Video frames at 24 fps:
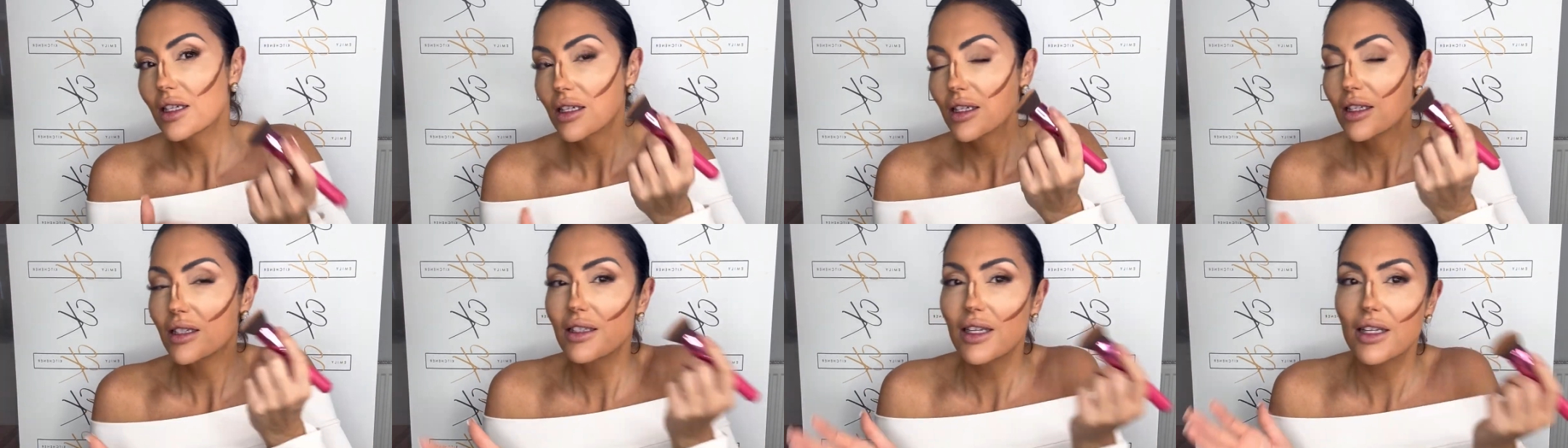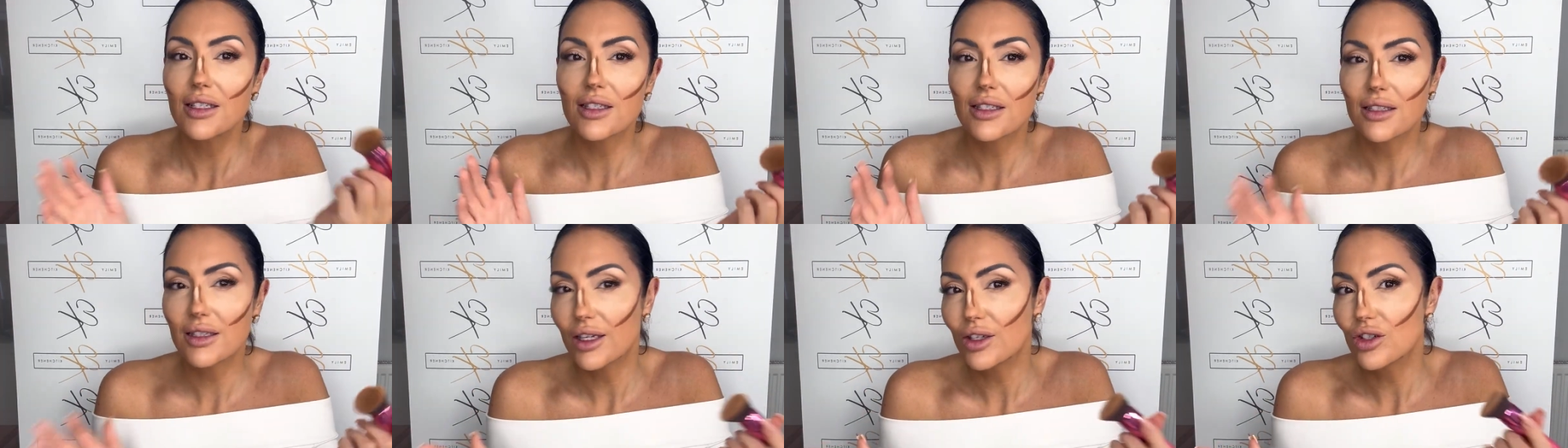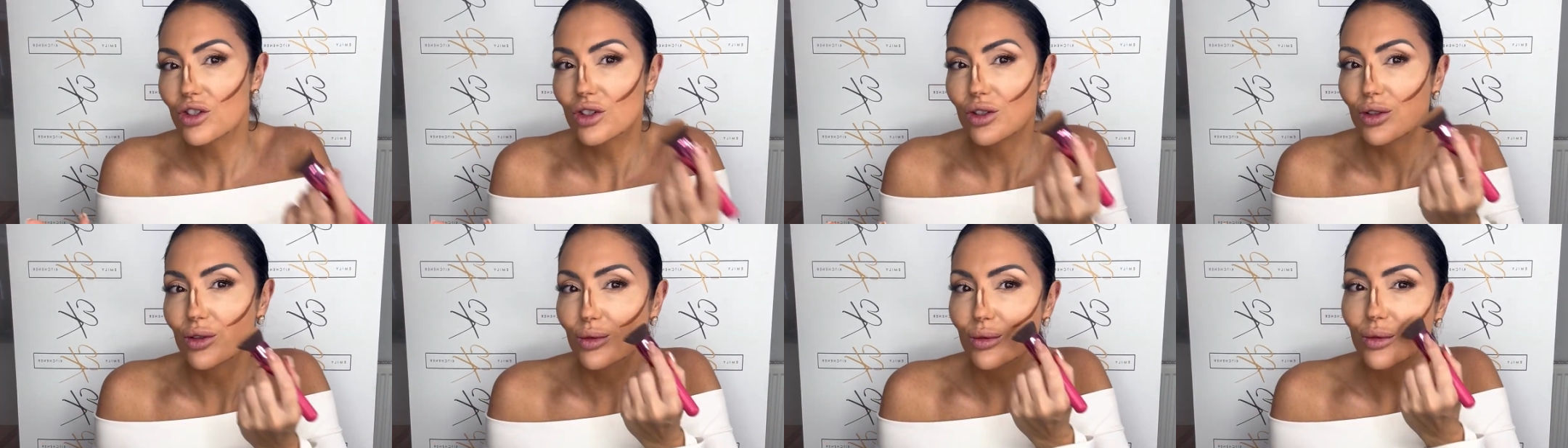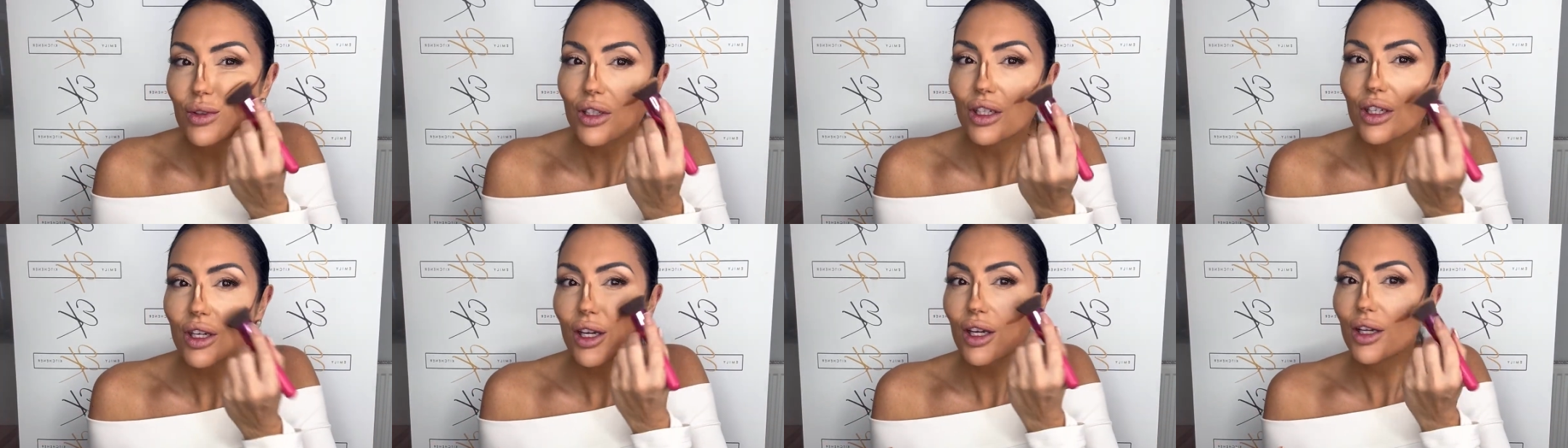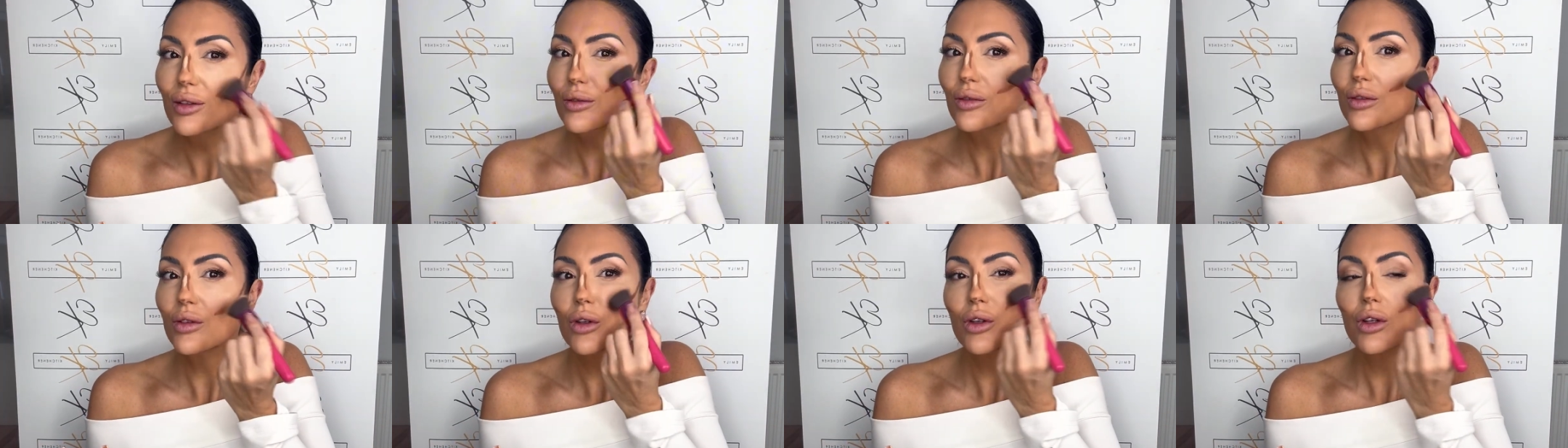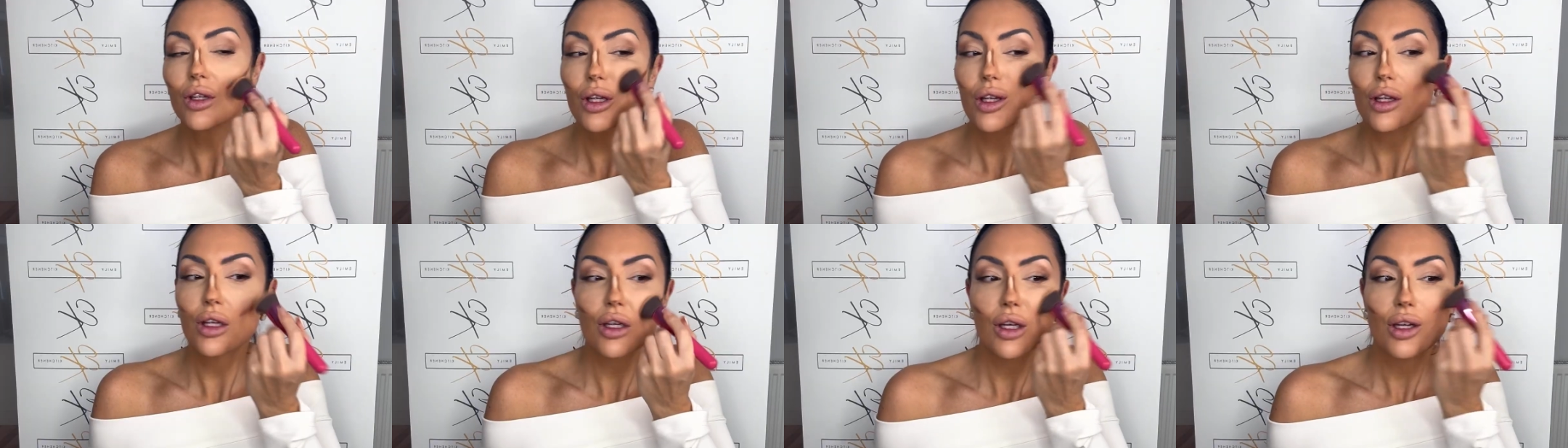sensational, you know?
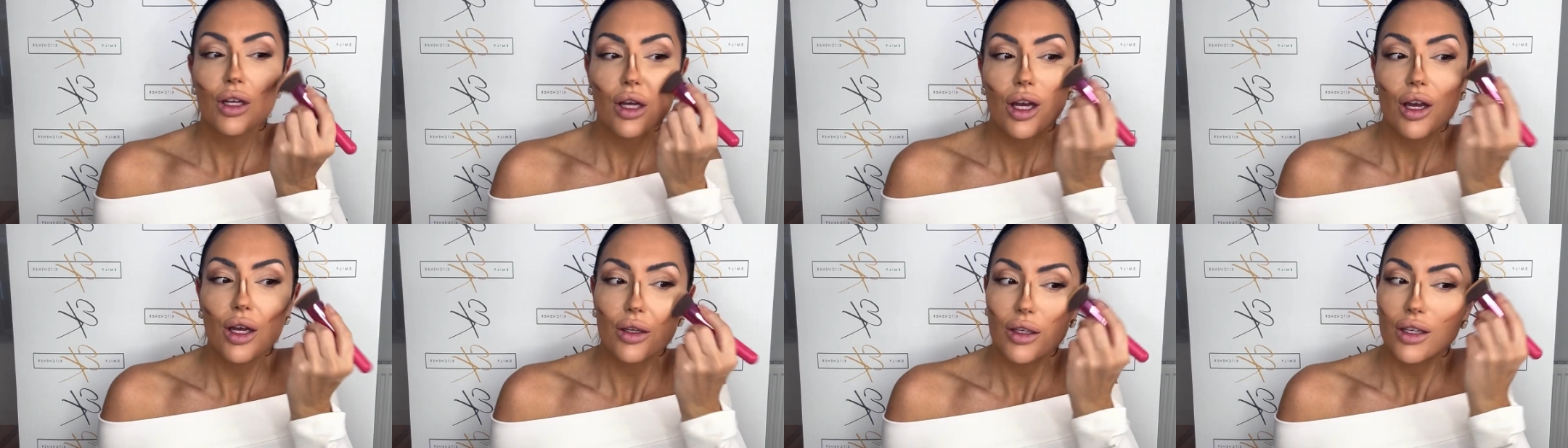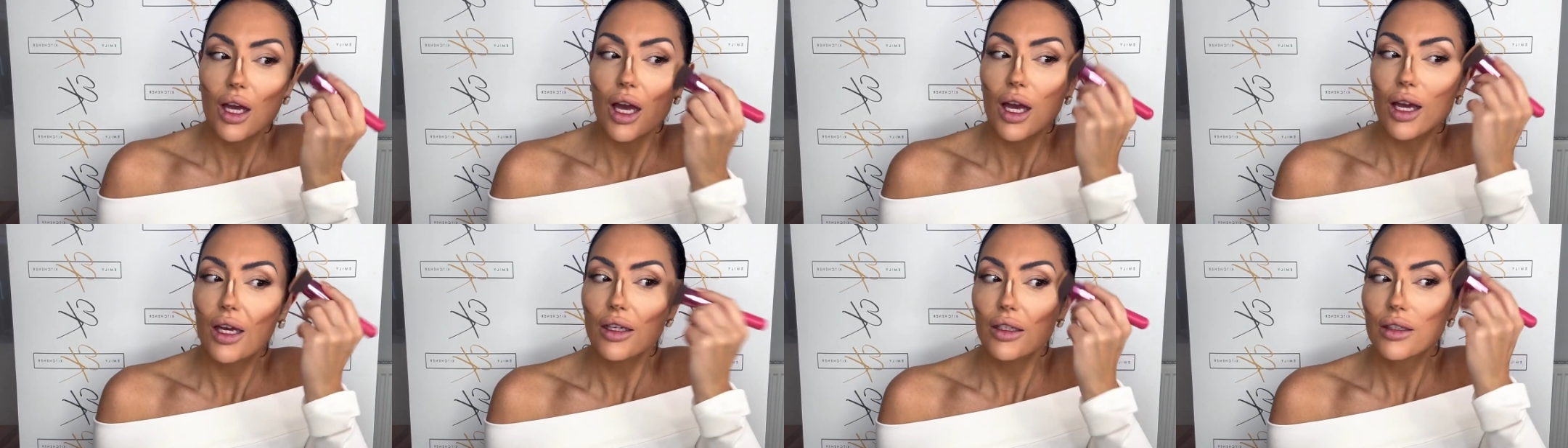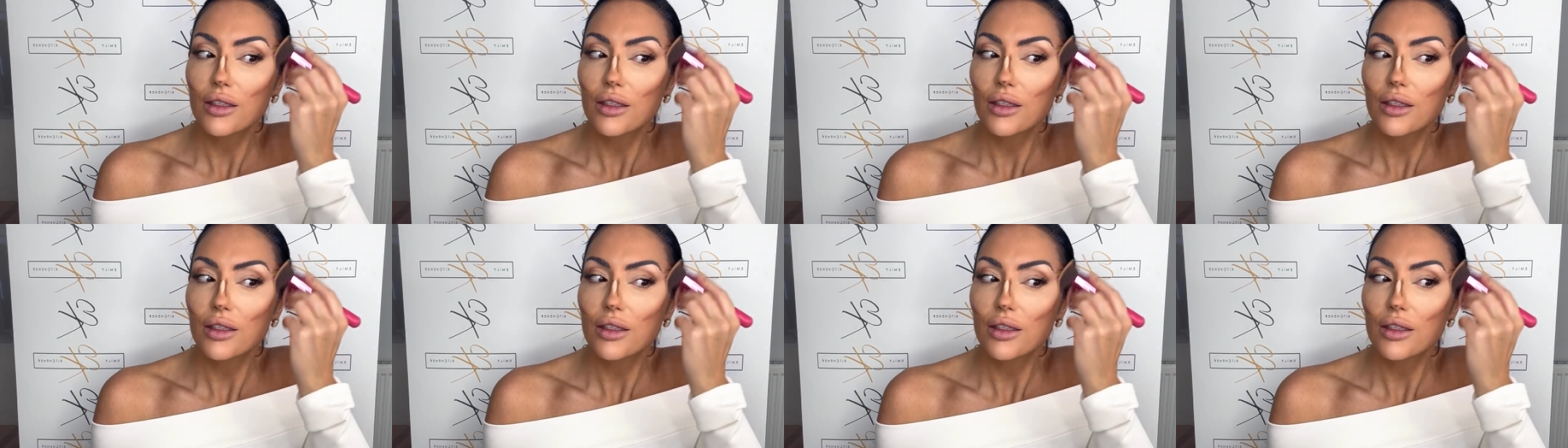Okay.